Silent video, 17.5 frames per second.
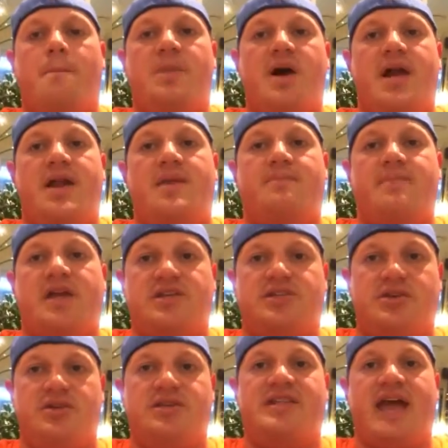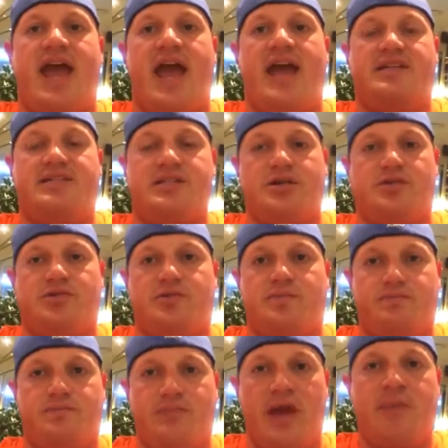But as soon as they exit
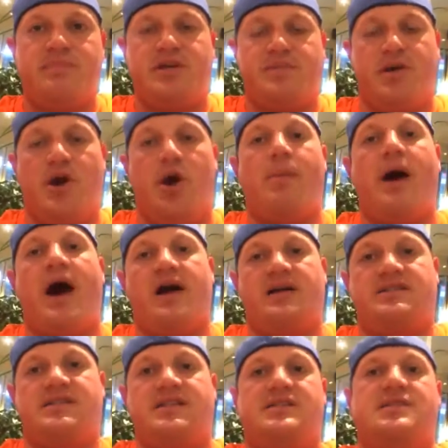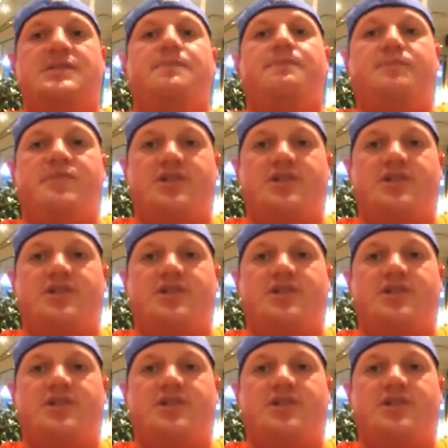those empty pillboxes,